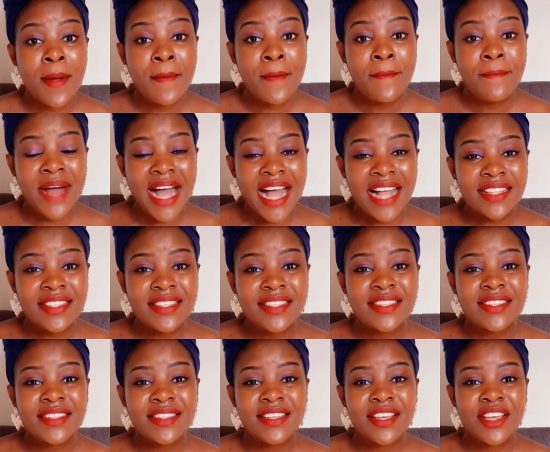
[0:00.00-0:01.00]
But
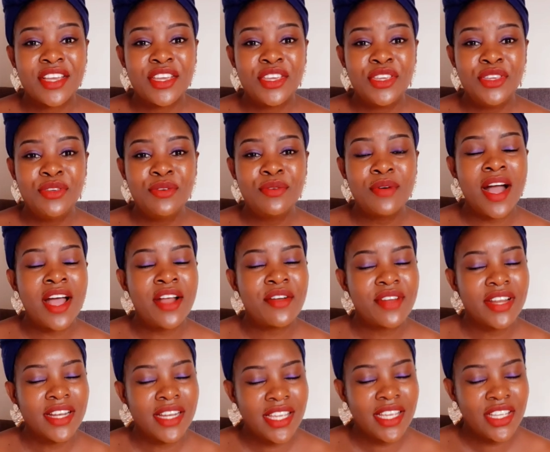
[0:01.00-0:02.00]
you are
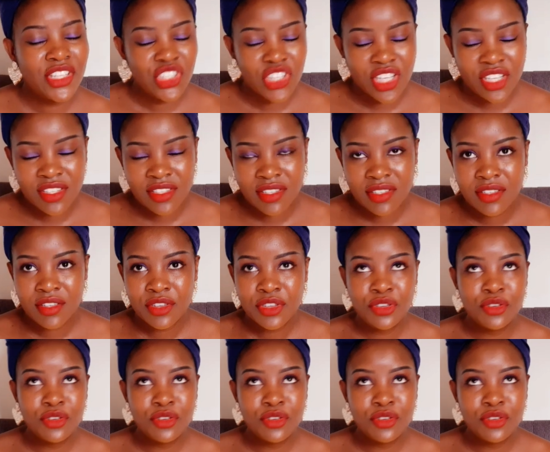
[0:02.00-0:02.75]
religious,